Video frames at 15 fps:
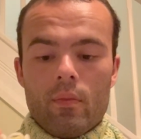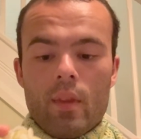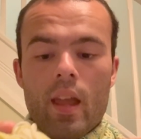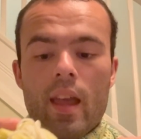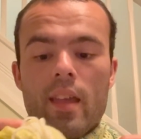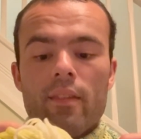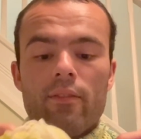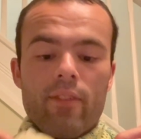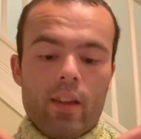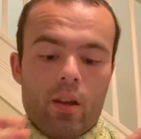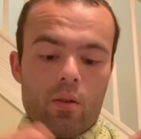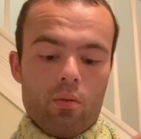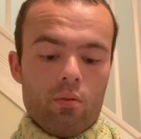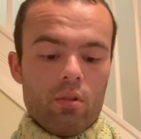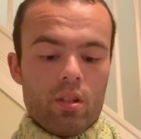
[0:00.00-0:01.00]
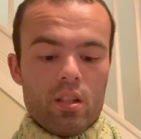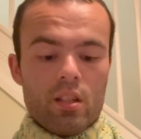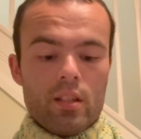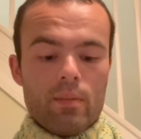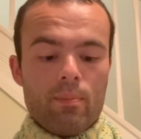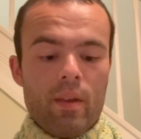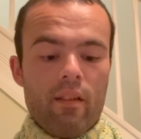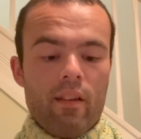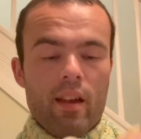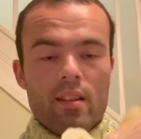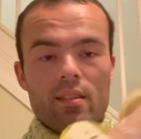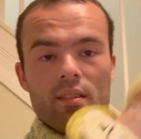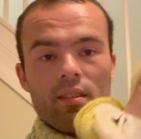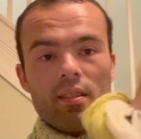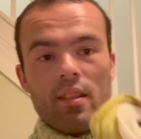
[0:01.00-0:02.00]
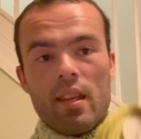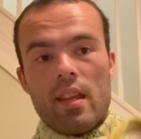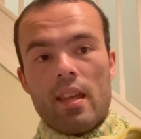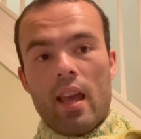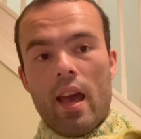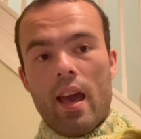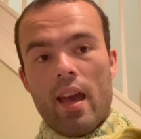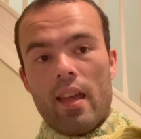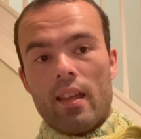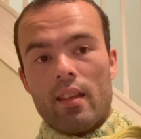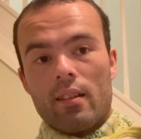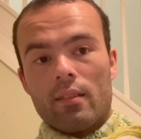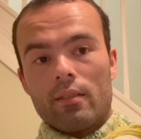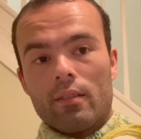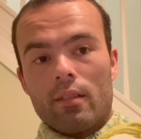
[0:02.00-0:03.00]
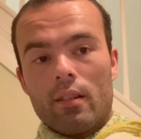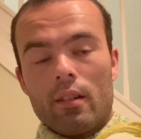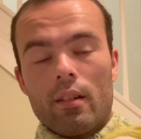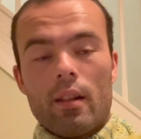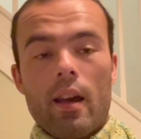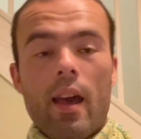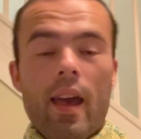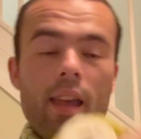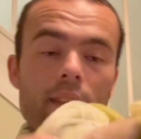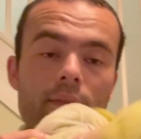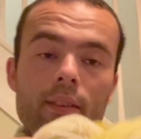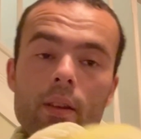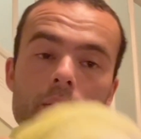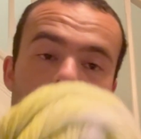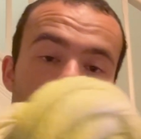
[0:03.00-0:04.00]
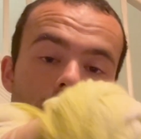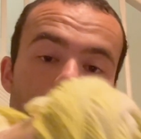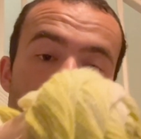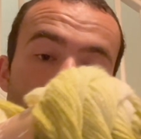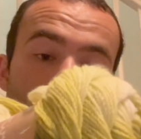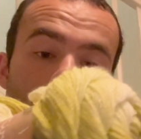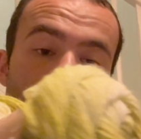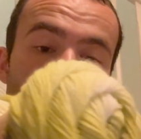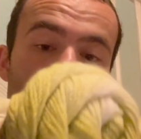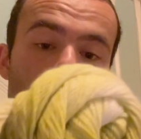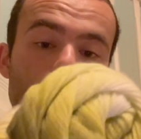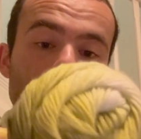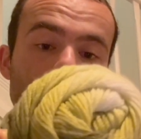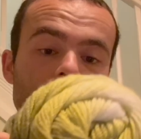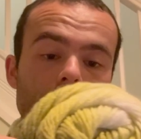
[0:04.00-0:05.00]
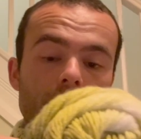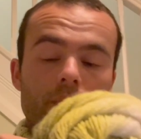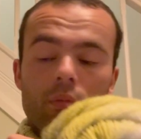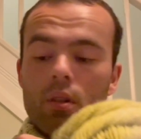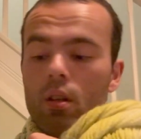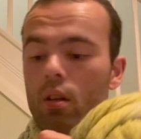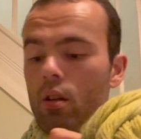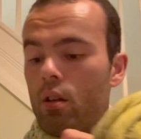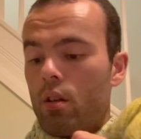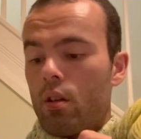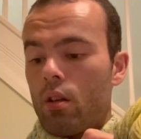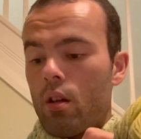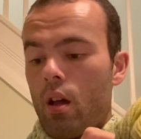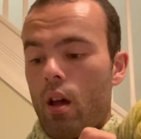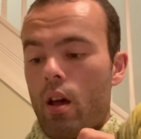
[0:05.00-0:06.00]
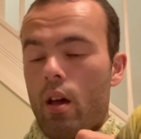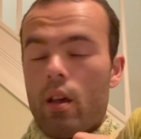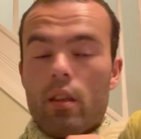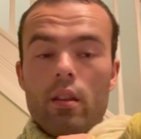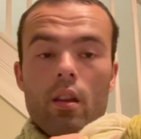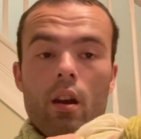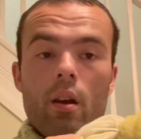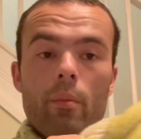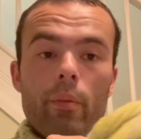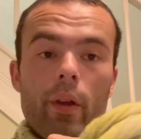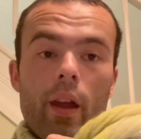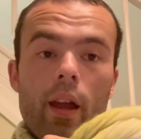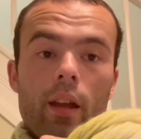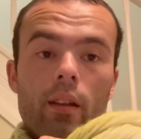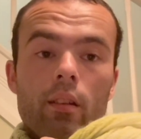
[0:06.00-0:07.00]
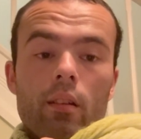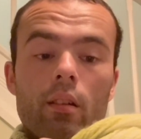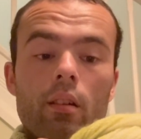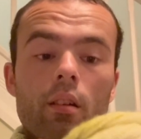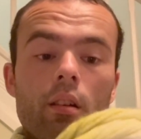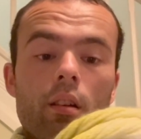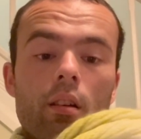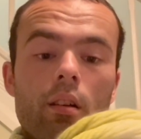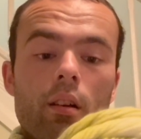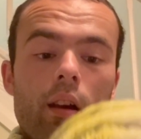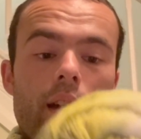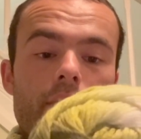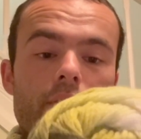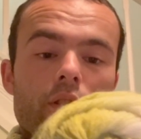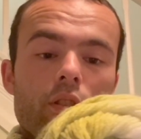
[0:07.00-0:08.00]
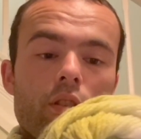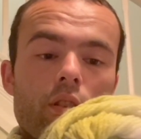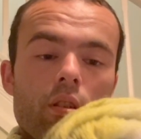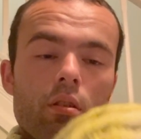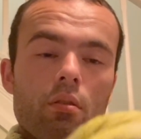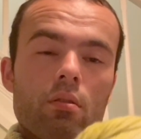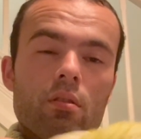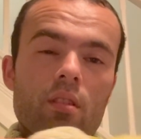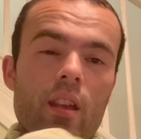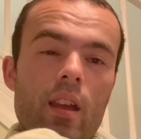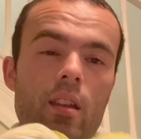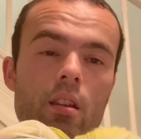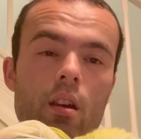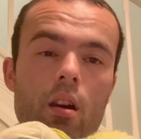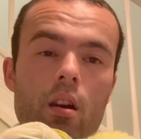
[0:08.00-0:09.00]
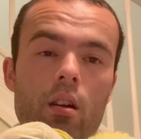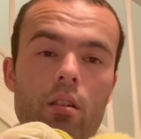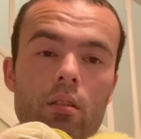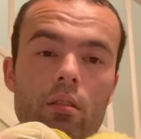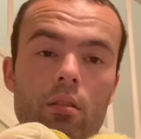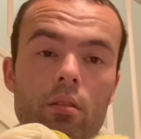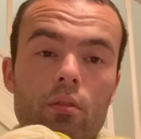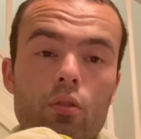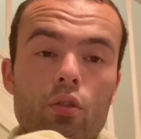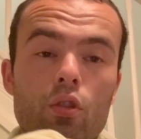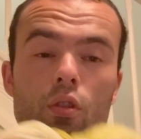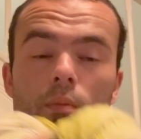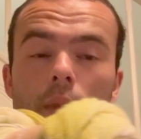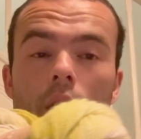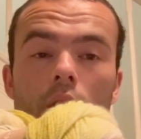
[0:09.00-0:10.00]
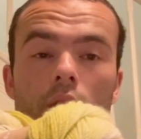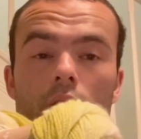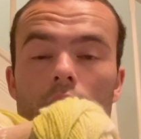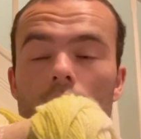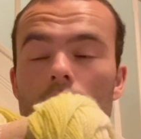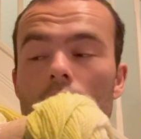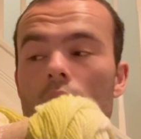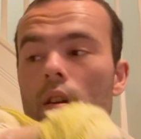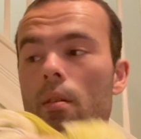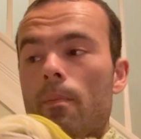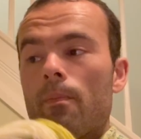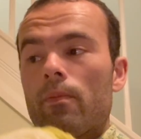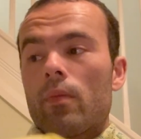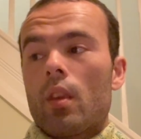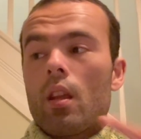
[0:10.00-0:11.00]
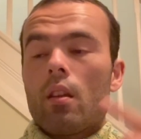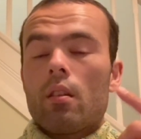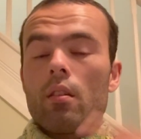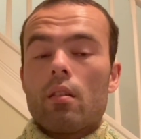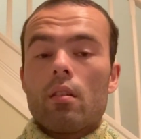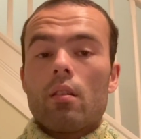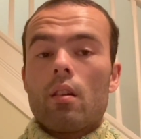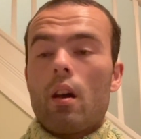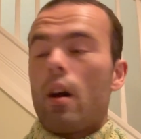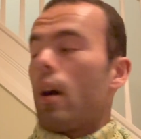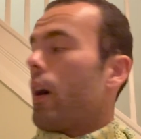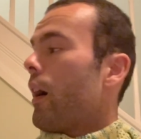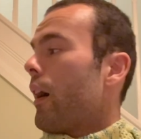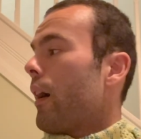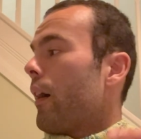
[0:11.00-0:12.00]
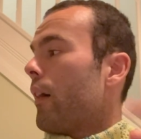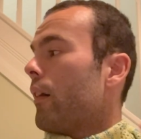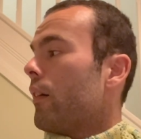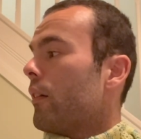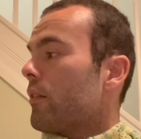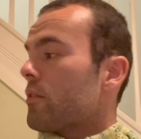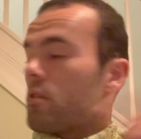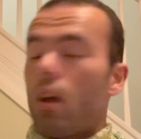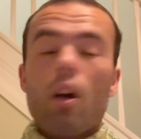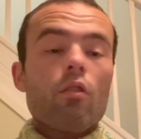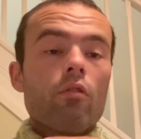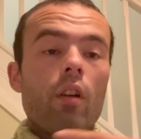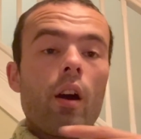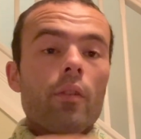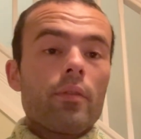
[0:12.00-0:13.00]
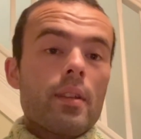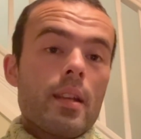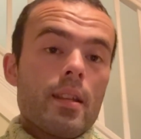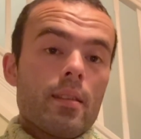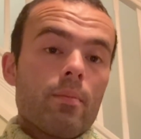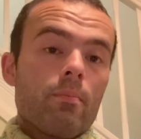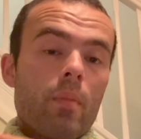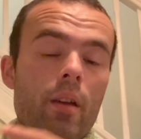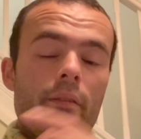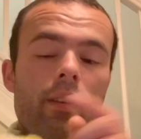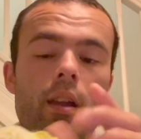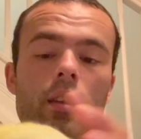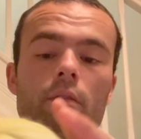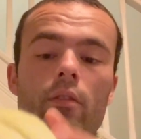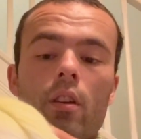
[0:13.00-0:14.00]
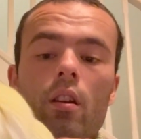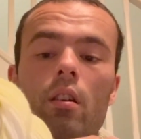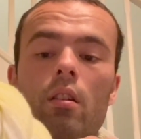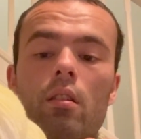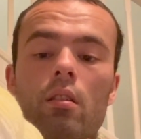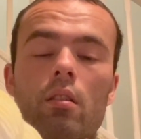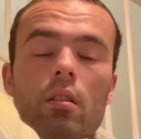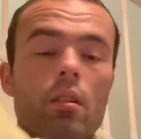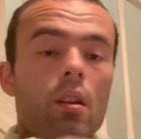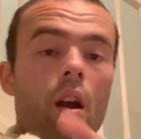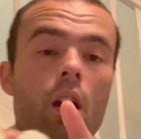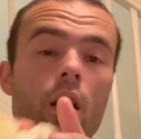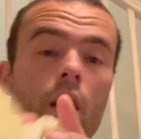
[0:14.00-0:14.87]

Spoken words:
Hayfield Spirit DK. Hayfield is another awesome yarn brand. I haven't used their yarn too much because Stylecraft is my favourite yarn